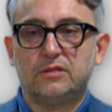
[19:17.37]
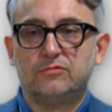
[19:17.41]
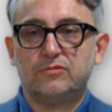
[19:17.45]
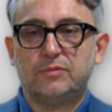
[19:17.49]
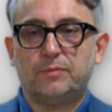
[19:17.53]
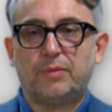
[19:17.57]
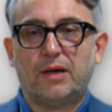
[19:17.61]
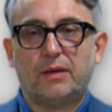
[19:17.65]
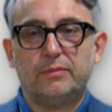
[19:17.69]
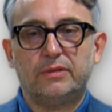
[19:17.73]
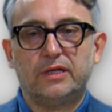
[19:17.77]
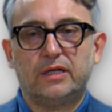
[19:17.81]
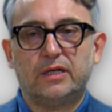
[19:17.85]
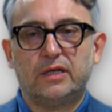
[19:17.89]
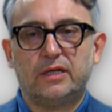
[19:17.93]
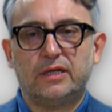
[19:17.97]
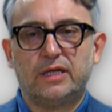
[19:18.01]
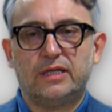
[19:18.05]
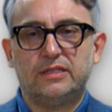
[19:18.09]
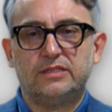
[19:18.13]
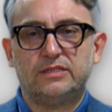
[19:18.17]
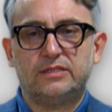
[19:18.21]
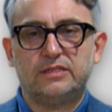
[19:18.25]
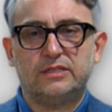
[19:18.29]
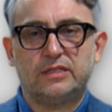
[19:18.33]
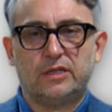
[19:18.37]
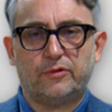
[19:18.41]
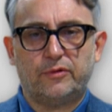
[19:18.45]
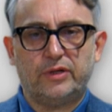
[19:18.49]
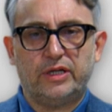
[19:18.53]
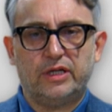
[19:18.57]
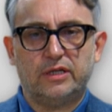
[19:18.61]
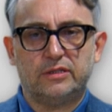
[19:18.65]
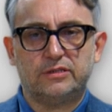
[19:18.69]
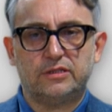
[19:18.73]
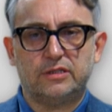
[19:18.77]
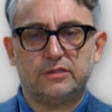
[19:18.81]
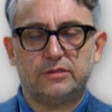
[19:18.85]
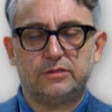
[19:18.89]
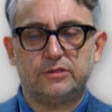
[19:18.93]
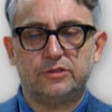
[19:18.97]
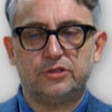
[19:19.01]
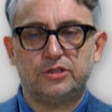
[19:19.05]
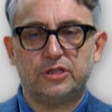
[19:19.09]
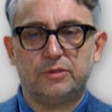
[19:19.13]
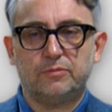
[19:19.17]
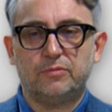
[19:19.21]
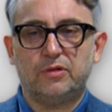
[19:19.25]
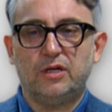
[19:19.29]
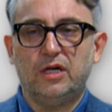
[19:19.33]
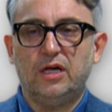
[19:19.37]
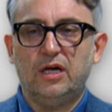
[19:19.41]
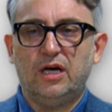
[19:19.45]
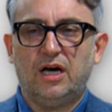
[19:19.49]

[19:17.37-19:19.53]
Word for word: Republican, and Caesarean citizenship.